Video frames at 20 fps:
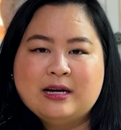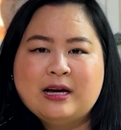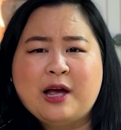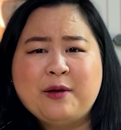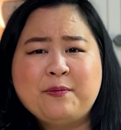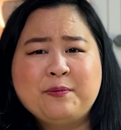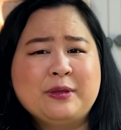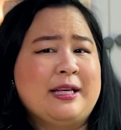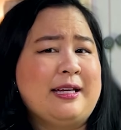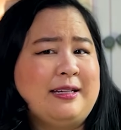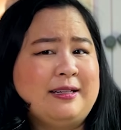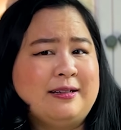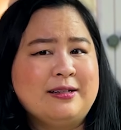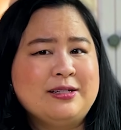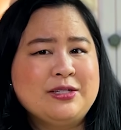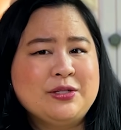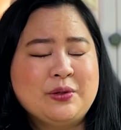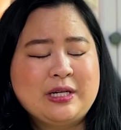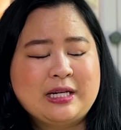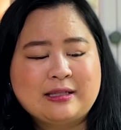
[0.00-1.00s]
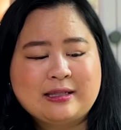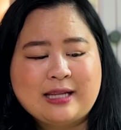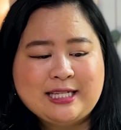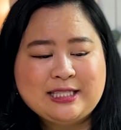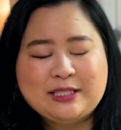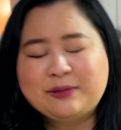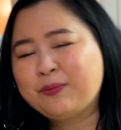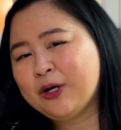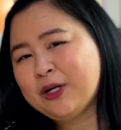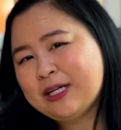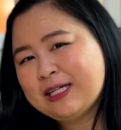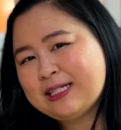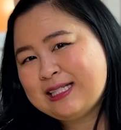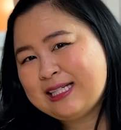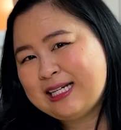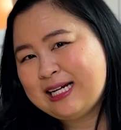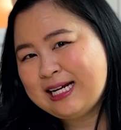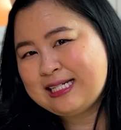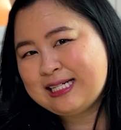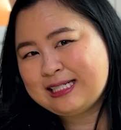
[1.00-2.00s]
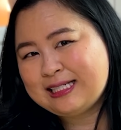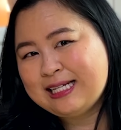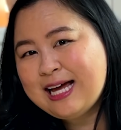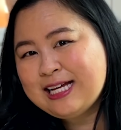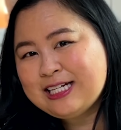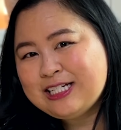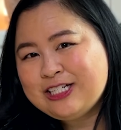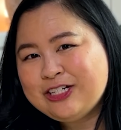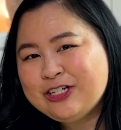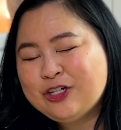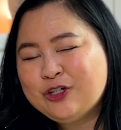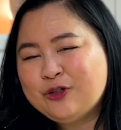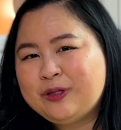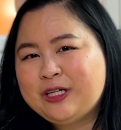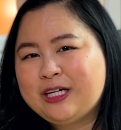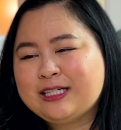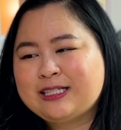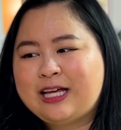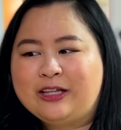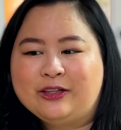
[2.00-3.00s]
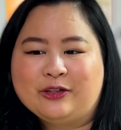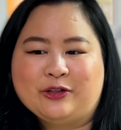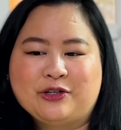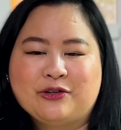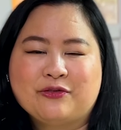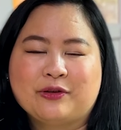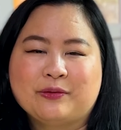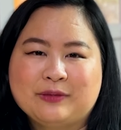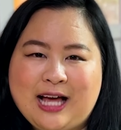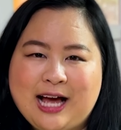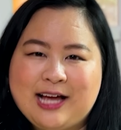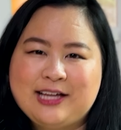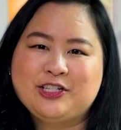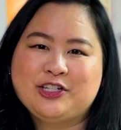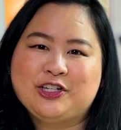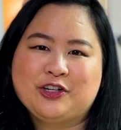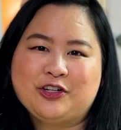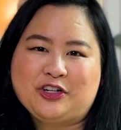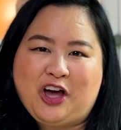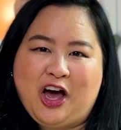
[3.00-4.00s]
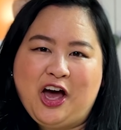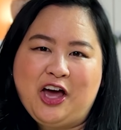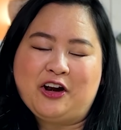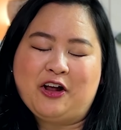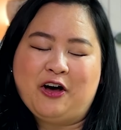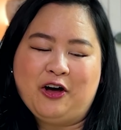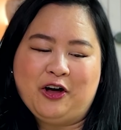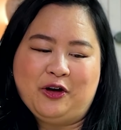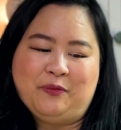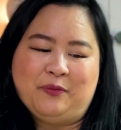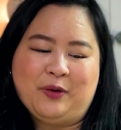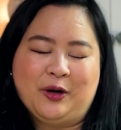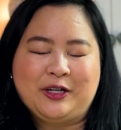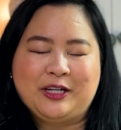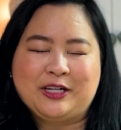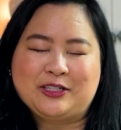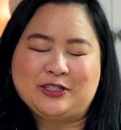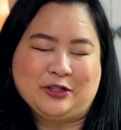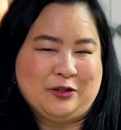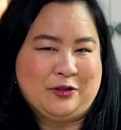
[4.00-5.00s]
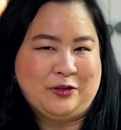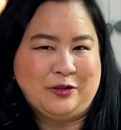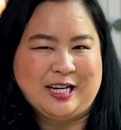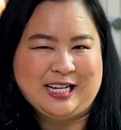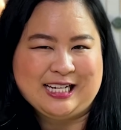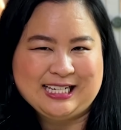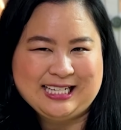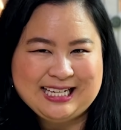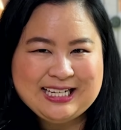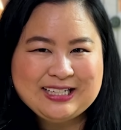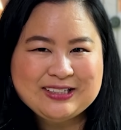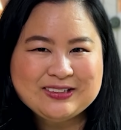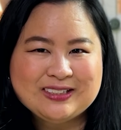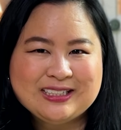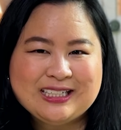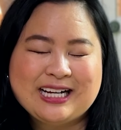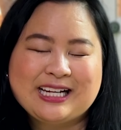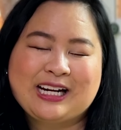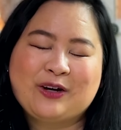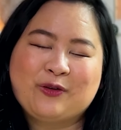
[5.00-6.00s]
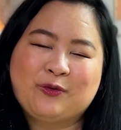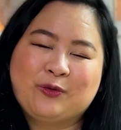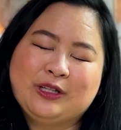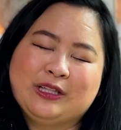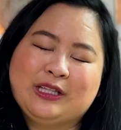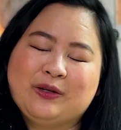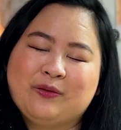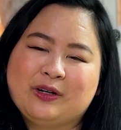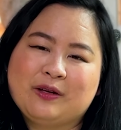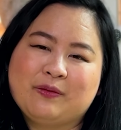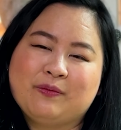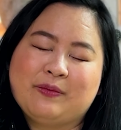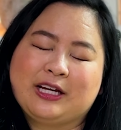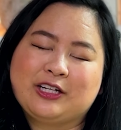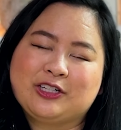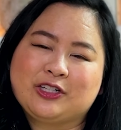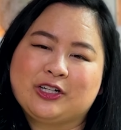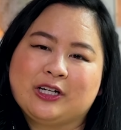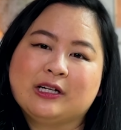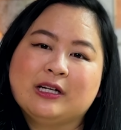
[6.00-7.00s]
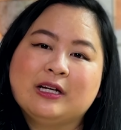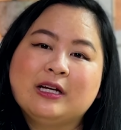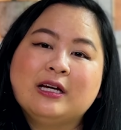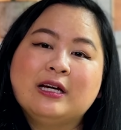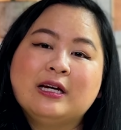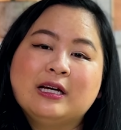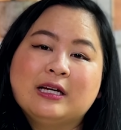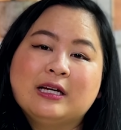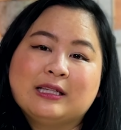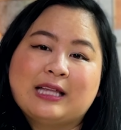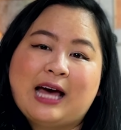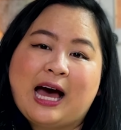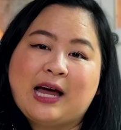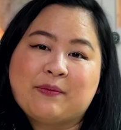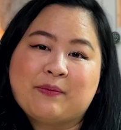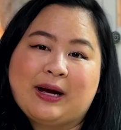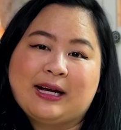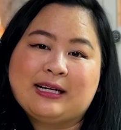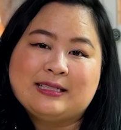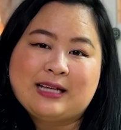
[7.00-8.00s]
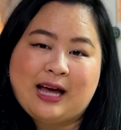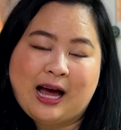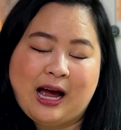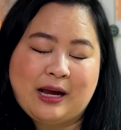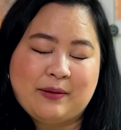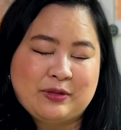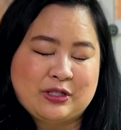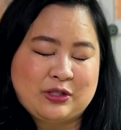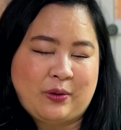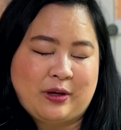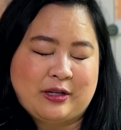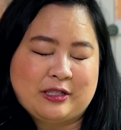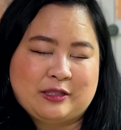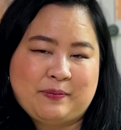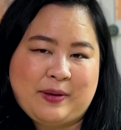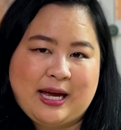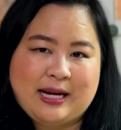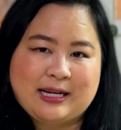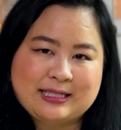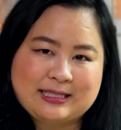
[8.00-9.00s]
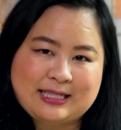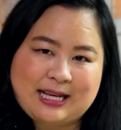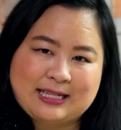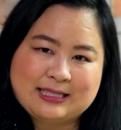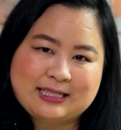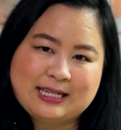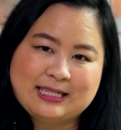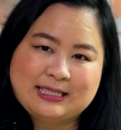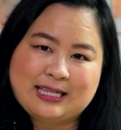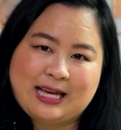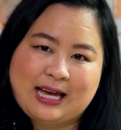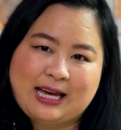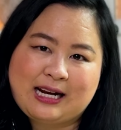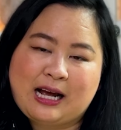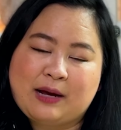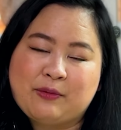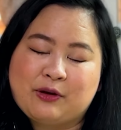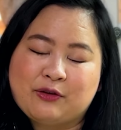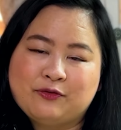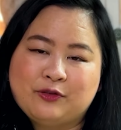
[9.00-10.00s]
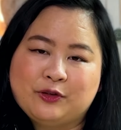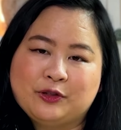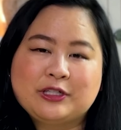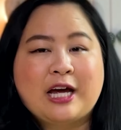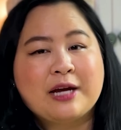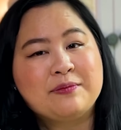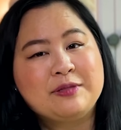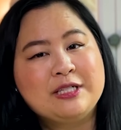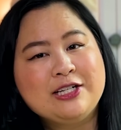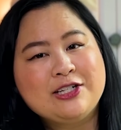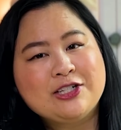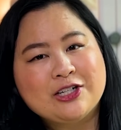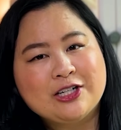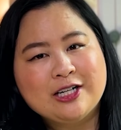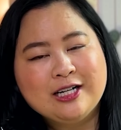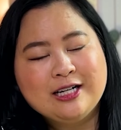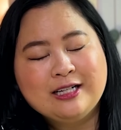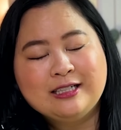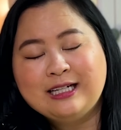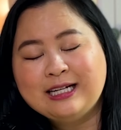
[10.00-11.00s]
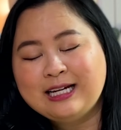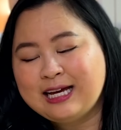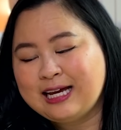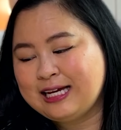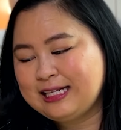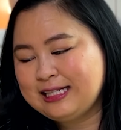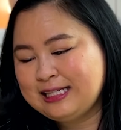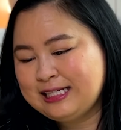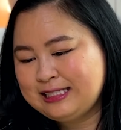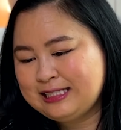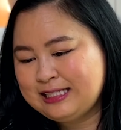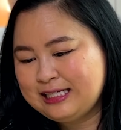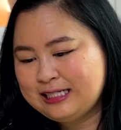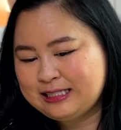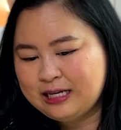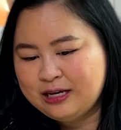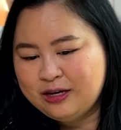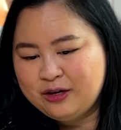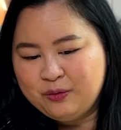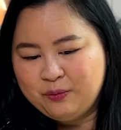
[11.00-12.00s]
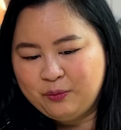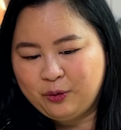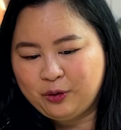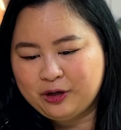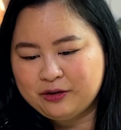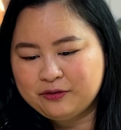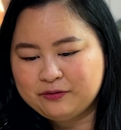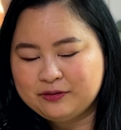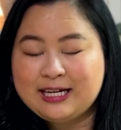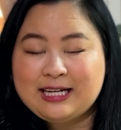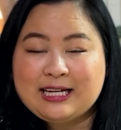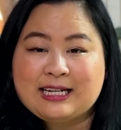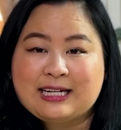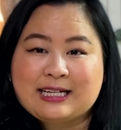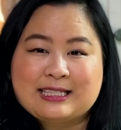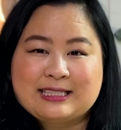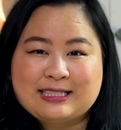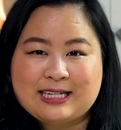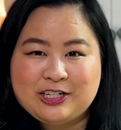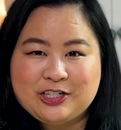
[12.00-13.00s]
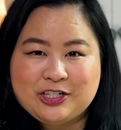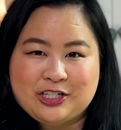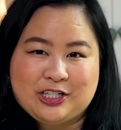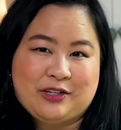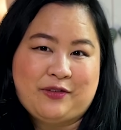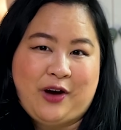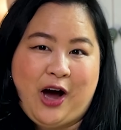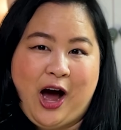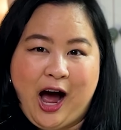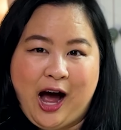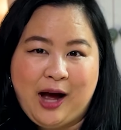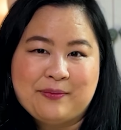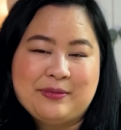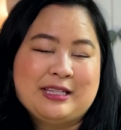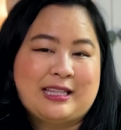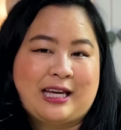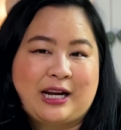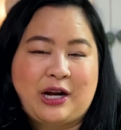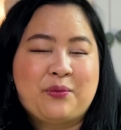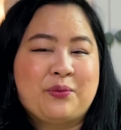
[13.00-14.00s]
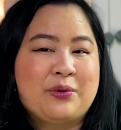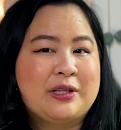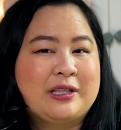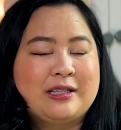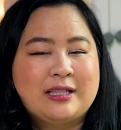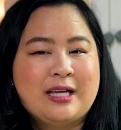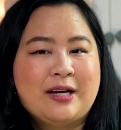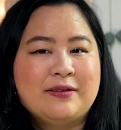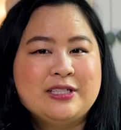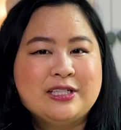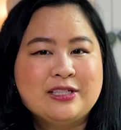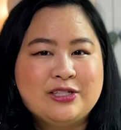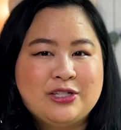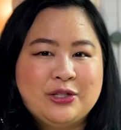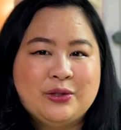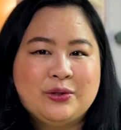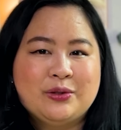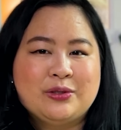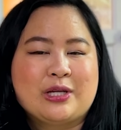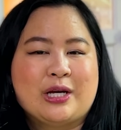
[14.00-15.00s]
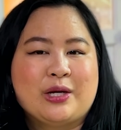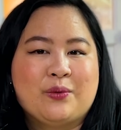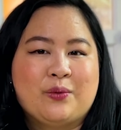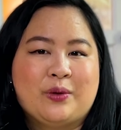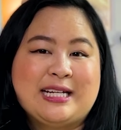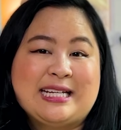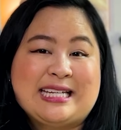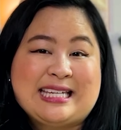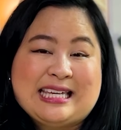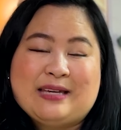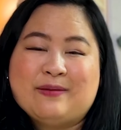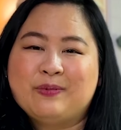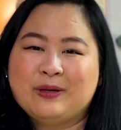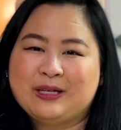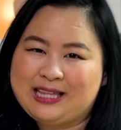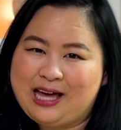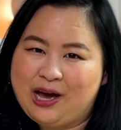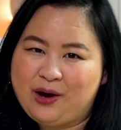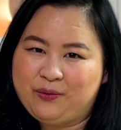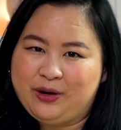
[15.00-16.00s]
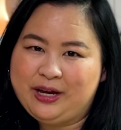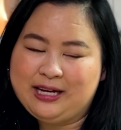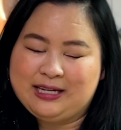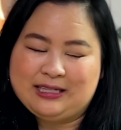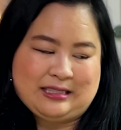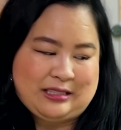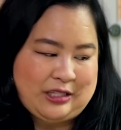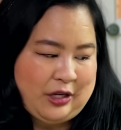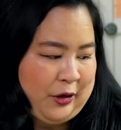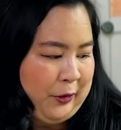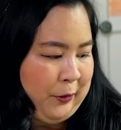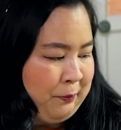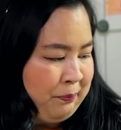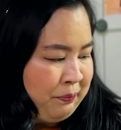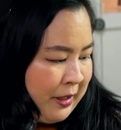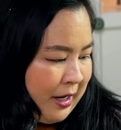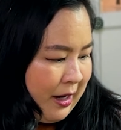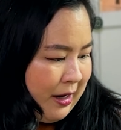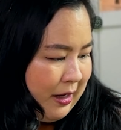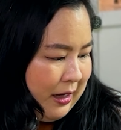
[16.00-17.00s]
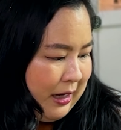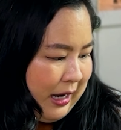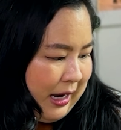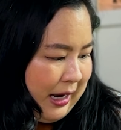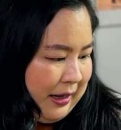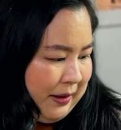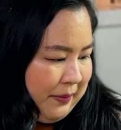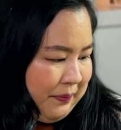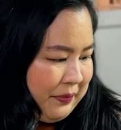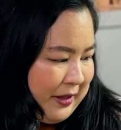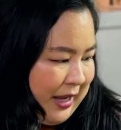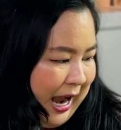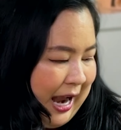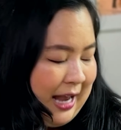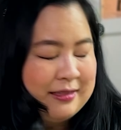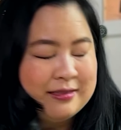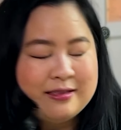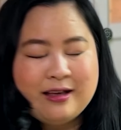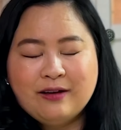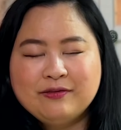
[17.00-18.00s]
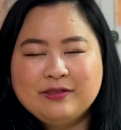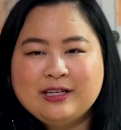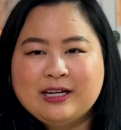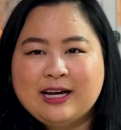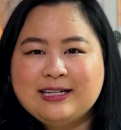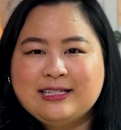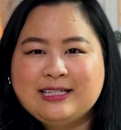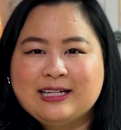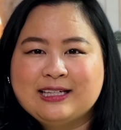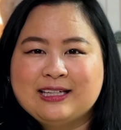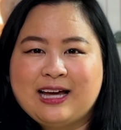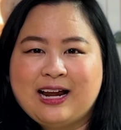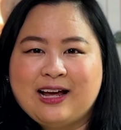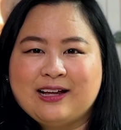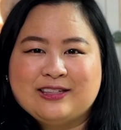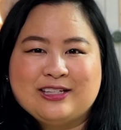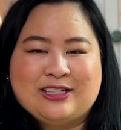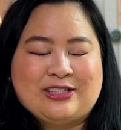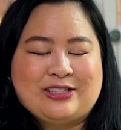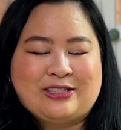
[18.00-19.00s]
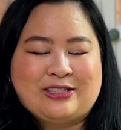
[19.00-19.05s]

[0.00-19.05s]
I'm planning on doing less markets than I did last year because I learned from last year not all markets are created equal, and I really want to make sure that my time is well spent because, as I said, I'm a full-time teacher, and this is more of like an extension of a hobby that I really love to do, so I want to keep it that way. So I love the idea that